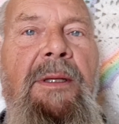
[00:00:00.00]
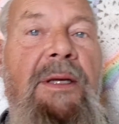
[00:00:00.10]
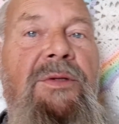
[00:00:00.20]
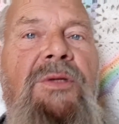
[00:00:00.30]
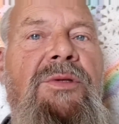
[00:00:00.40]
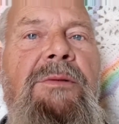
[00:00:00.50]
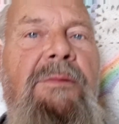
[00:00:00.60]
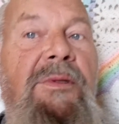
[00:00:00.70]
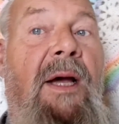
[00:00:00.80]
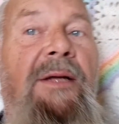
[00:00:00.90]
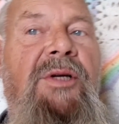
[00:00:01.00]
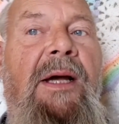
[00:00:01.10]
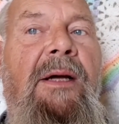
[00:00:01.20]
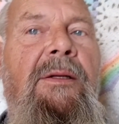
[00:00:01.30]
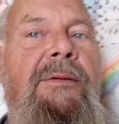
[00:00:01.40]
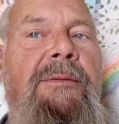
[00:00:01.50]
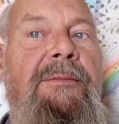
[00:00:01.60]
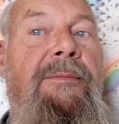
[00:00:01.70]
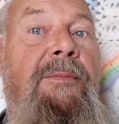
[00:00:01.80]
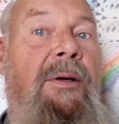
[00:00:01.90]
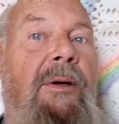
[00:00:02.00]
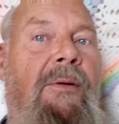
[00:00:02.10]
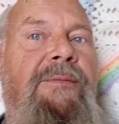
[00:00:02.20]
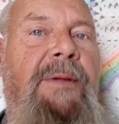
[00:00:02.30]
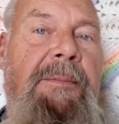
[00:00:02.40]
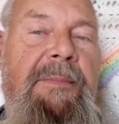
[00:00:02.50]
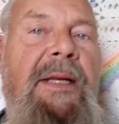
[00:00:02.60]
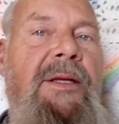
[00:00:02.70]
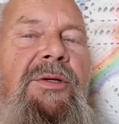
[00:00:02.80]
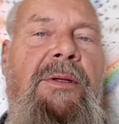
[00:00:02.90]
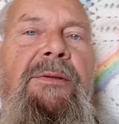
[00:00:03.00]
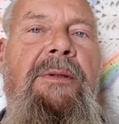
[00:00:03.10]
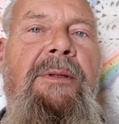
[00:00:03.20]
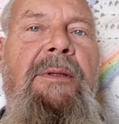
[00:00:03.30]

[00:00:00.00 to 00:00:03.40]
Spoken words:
is a child, or hopefully many children.